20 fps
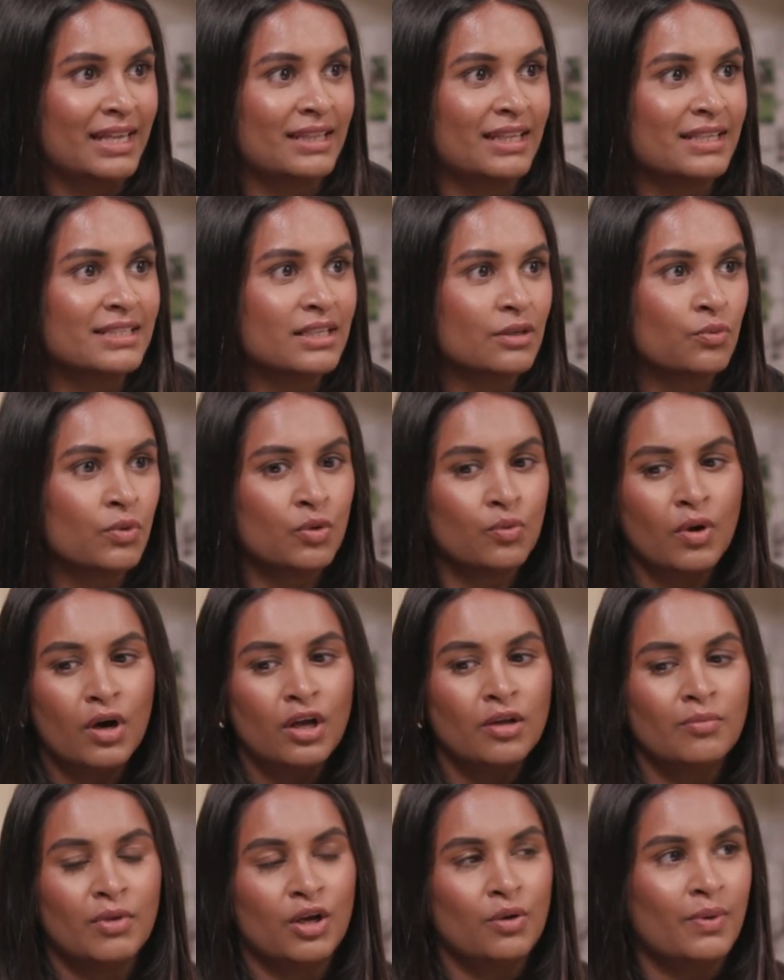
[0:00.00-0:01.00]
And they said, well,
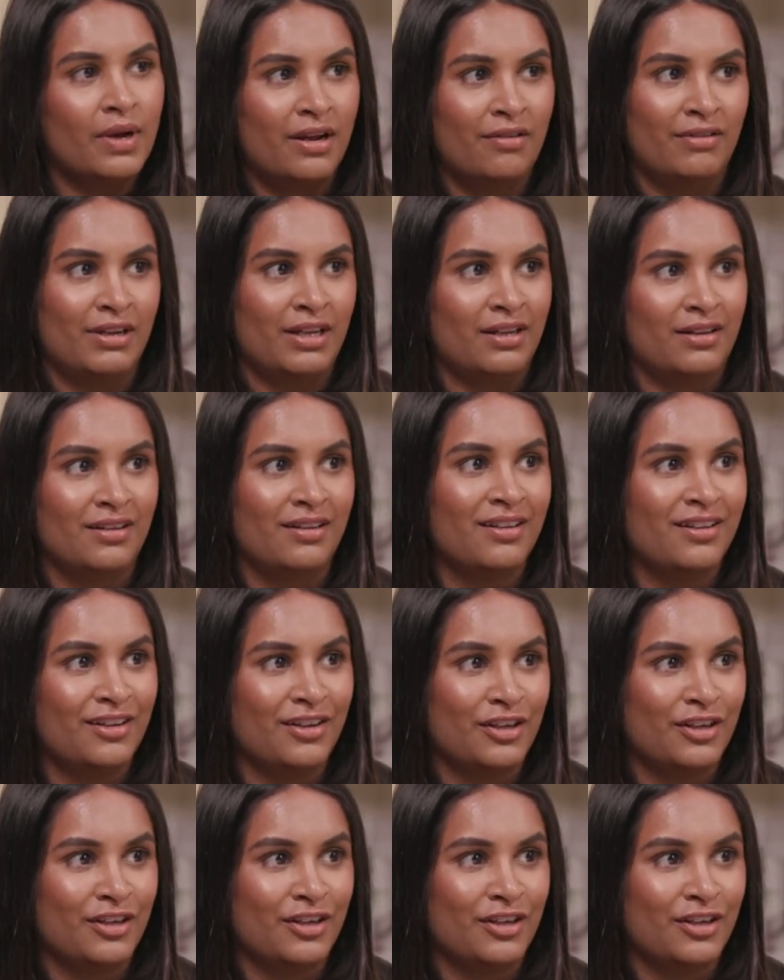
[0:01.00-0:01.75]
why am I wearing